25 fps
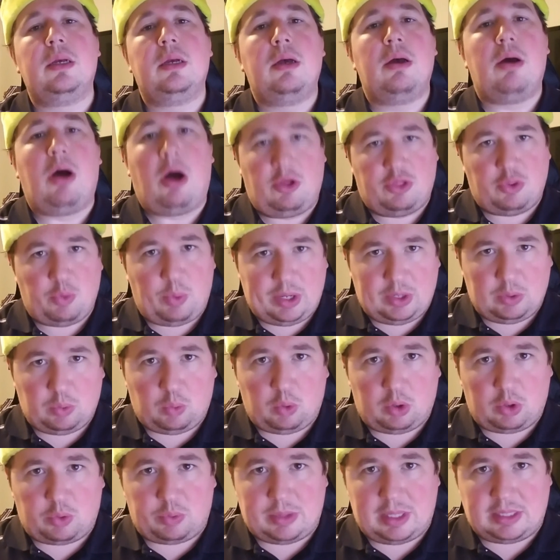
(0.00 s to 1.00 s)
on the way to
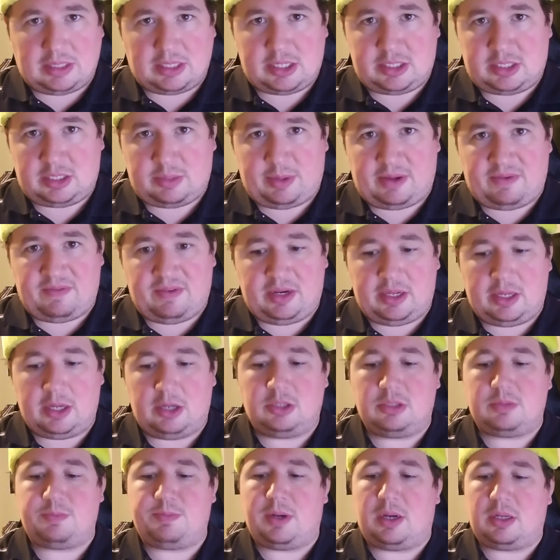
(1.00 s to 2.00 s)
work when they listen to my
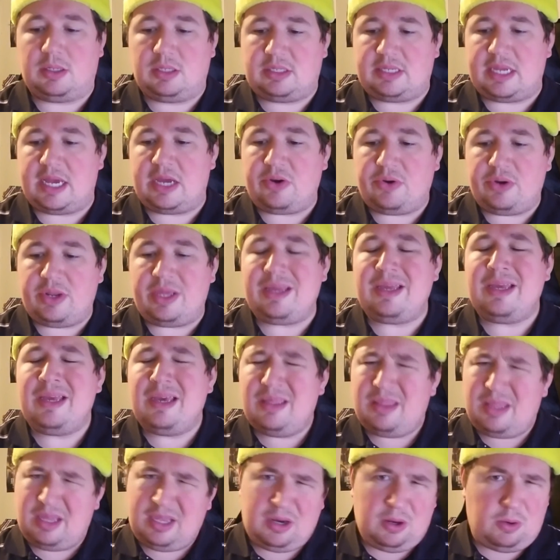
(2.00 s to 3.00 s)
videos. But on Saturday,
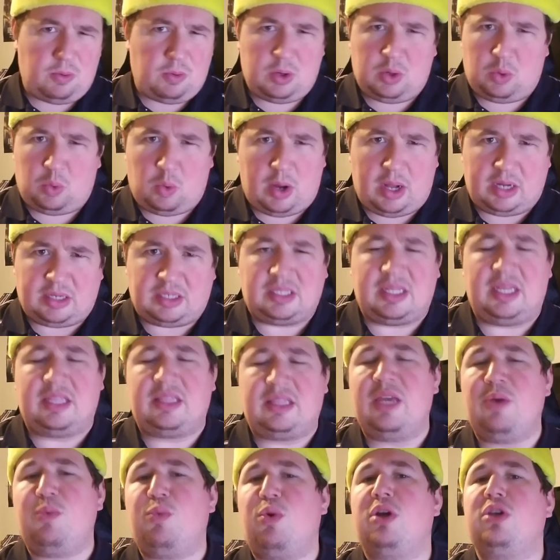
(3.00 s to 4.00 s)
they don't want to watch
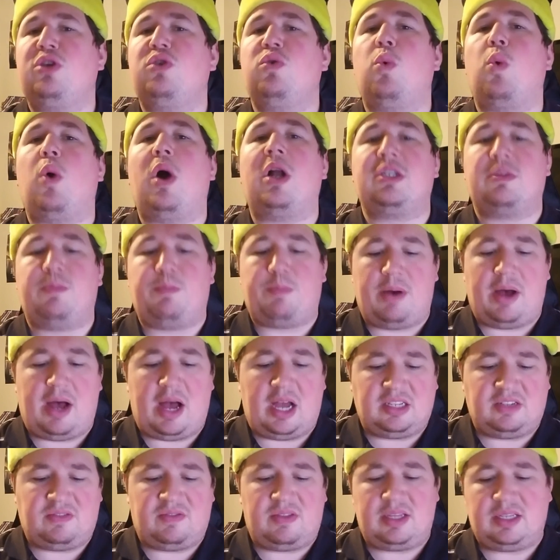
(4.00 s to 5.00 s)
that. They want to watch
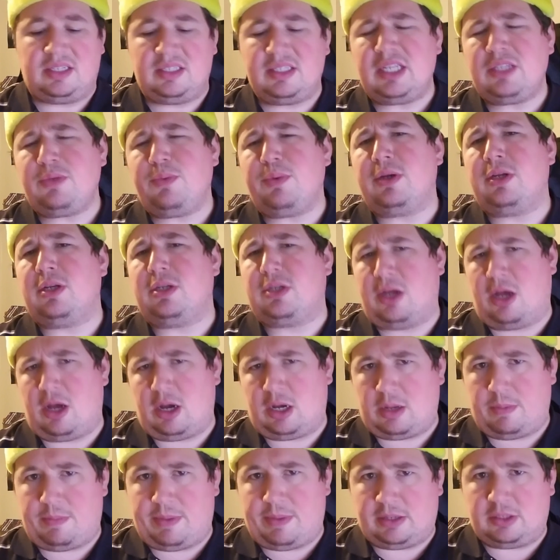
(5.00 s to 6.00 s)
positive things. And that's what we're going to
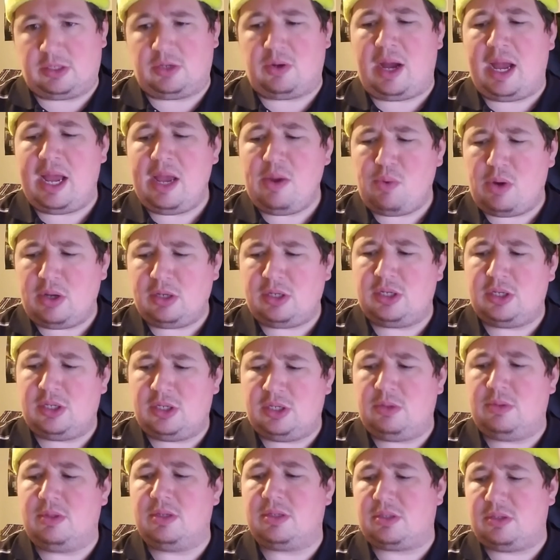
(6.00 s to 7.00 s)
talk about. So I want to
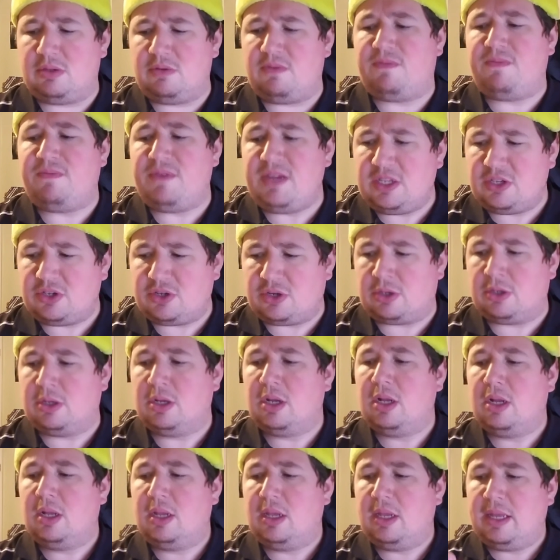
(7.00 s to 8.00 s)
do this new feature
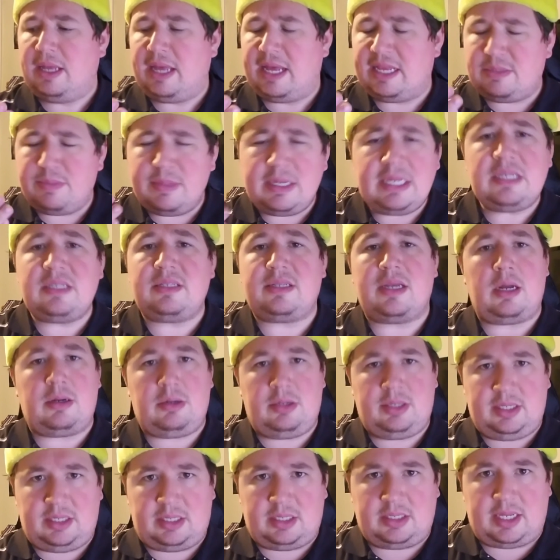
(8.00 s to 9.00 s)
as many
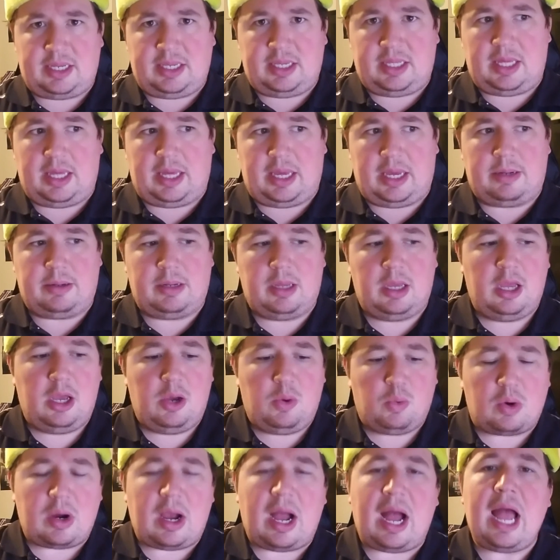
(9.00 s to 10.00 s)
Saturdays as I can
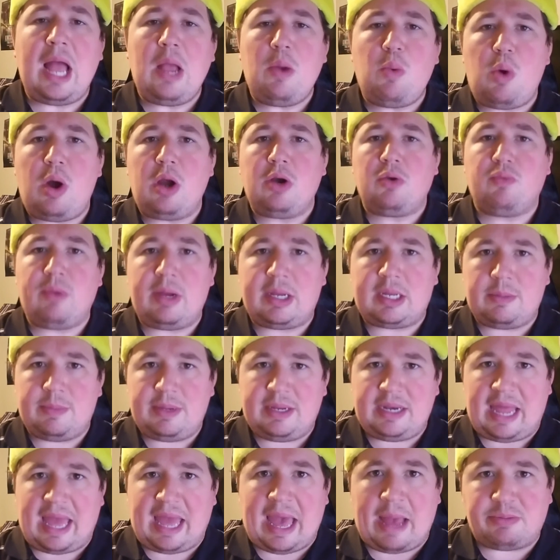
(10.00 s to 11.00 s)
where I want to
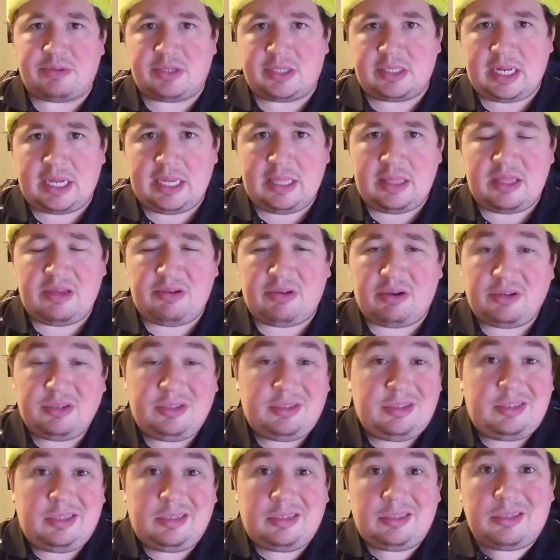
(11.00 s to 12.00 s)
recommend apps that I think
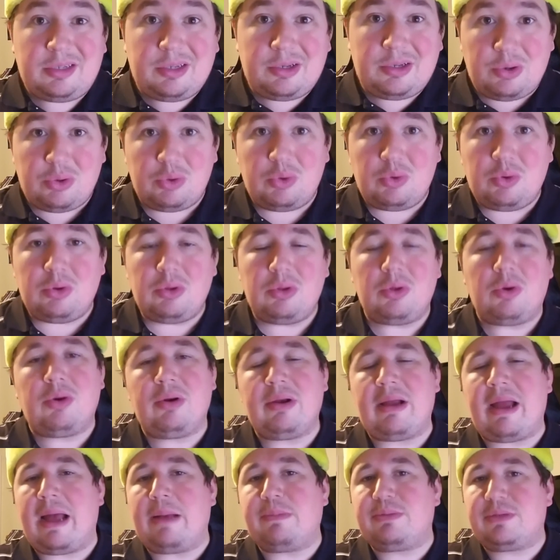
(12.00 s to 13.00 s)
are just cool
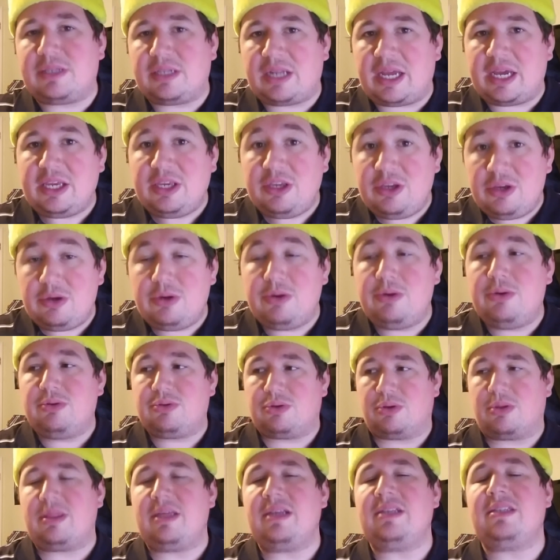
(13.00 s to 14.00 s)
or apps that I
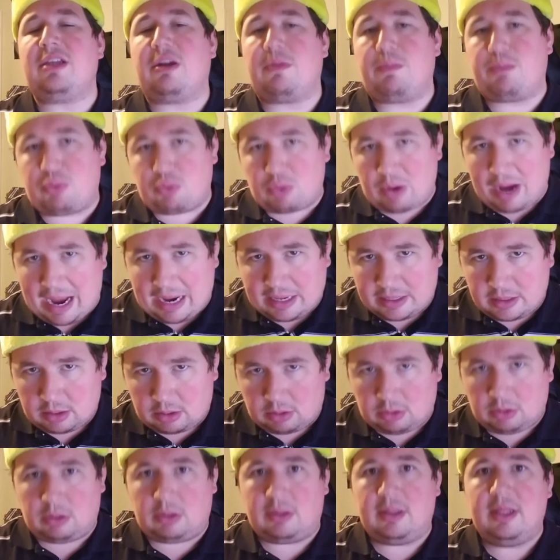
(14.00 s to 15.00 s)
use or things that are
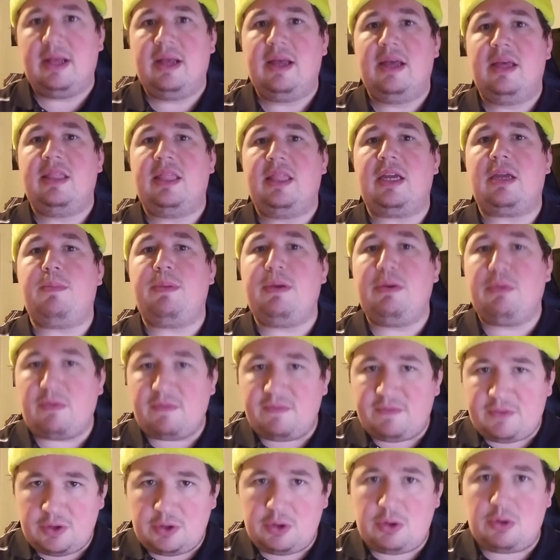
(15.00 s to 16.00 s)
practical. They could be
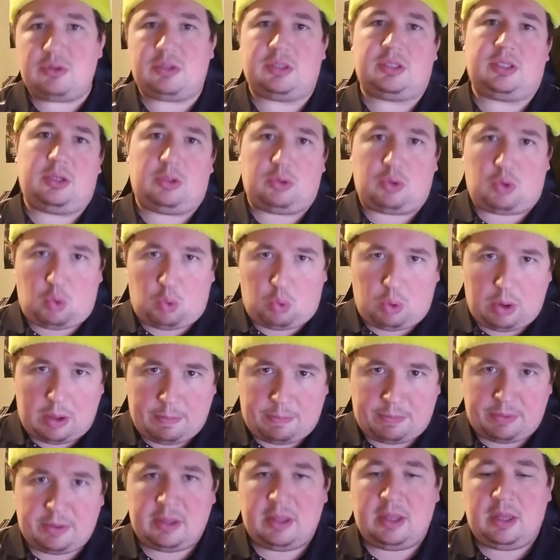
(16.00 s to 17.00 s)
reviewed, just a little
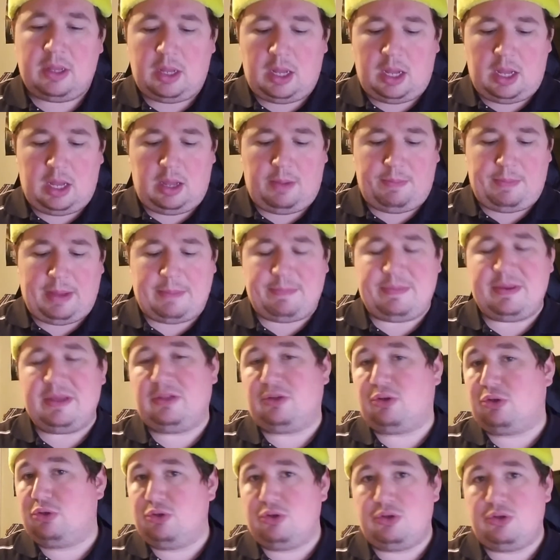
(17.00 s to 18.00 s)
quip, uh, might be a
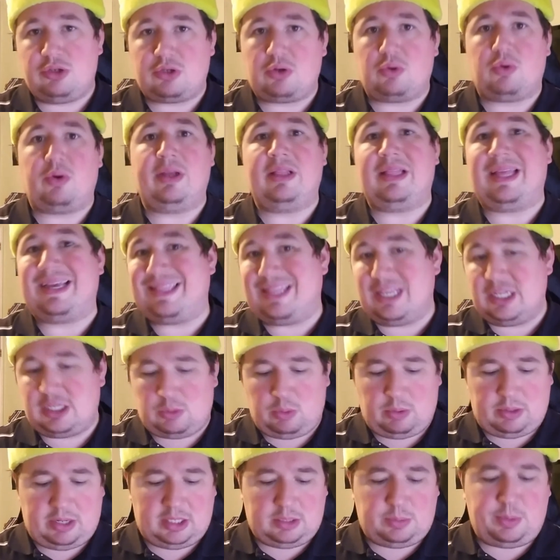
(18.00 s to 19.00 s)
little news story like
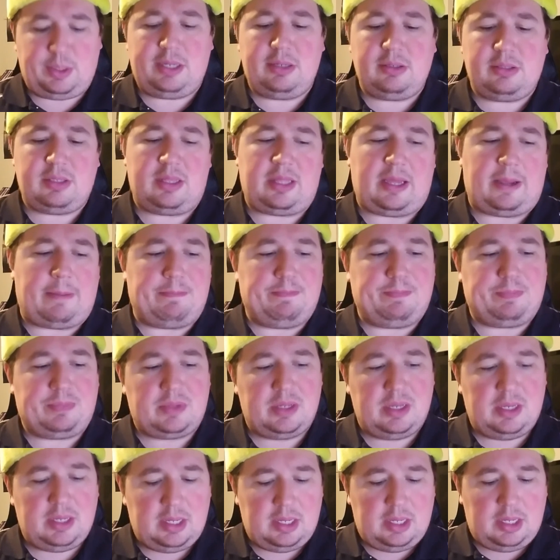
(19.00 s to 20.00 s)
this one is. But here's the thing.
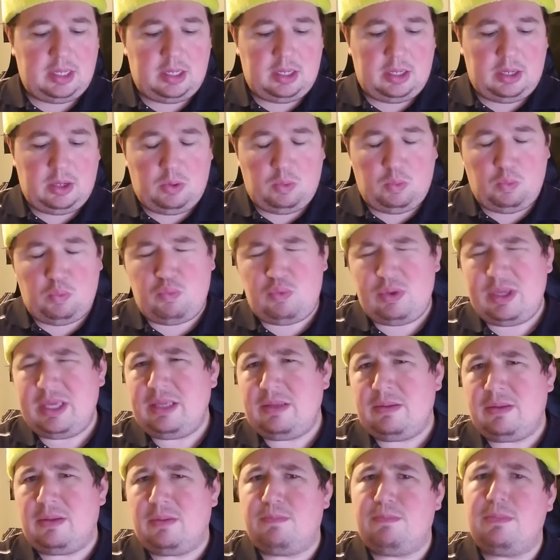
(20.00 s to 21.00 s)

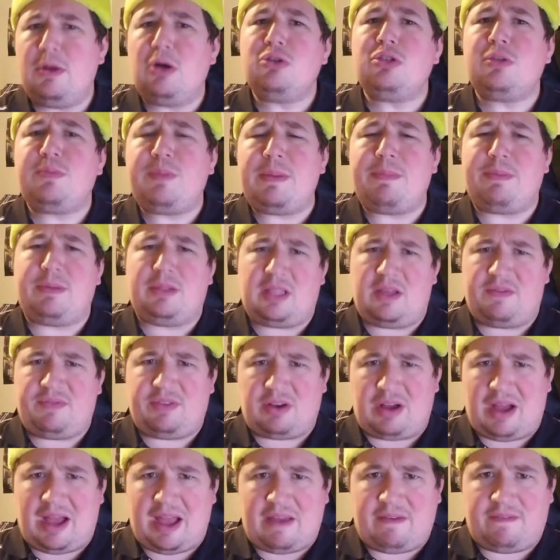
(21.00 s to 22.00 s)
We most people love
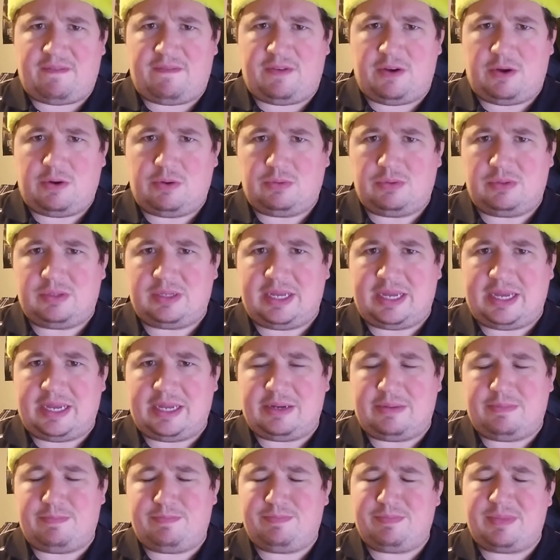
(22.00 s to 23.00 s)
their iPhones
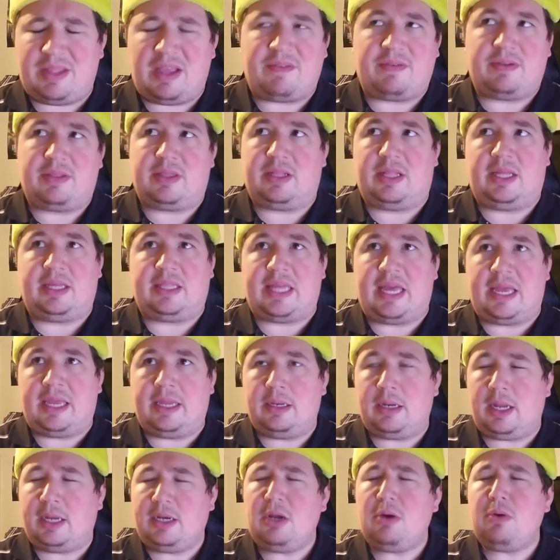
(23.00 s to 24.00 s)
and everything like that.
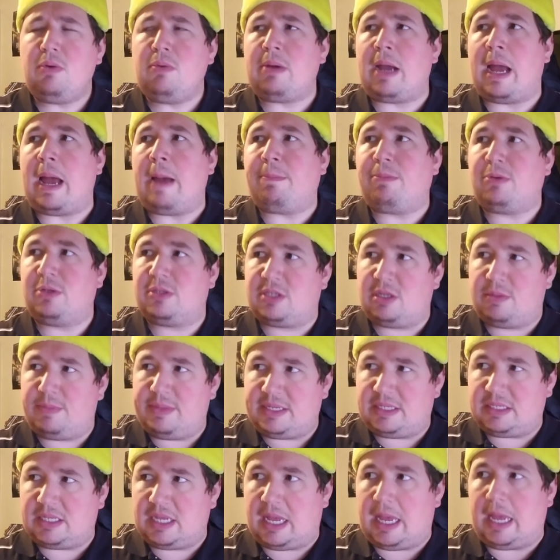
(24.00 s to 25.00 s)
And I know Apple still
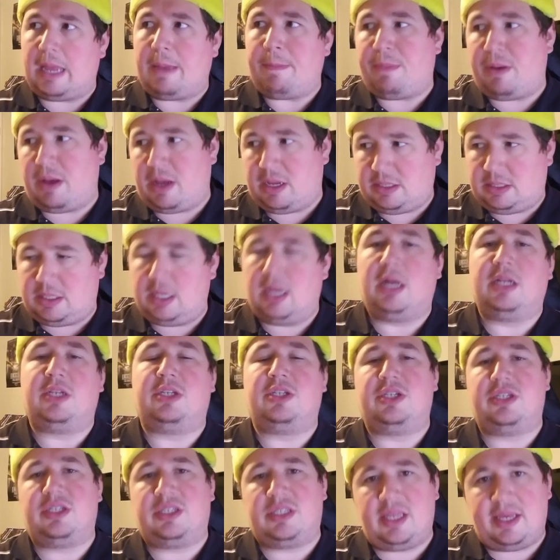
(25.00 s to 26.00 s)
makes iPod
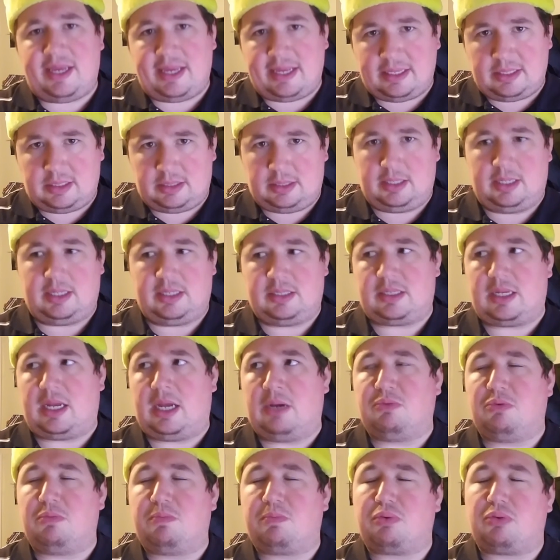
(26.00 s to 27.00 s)
touches. They exist.
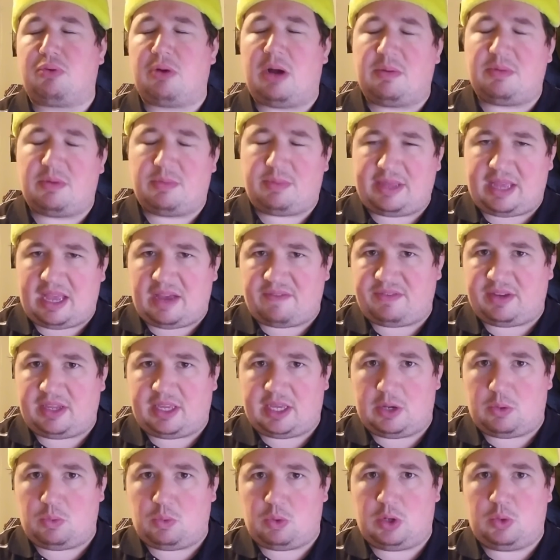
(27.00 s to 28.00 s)
I will probably have to
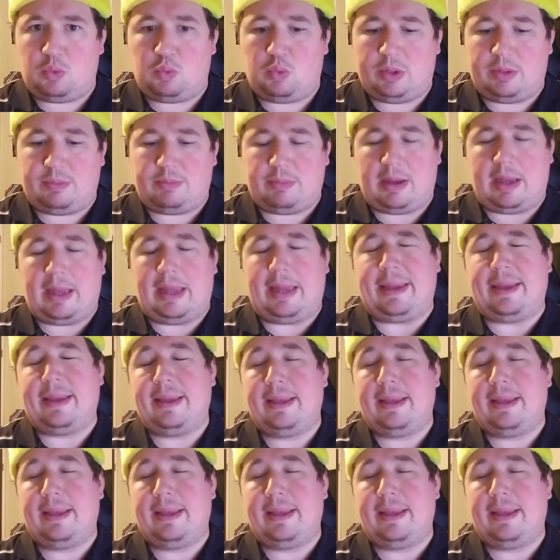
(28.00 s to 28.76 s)
get one when my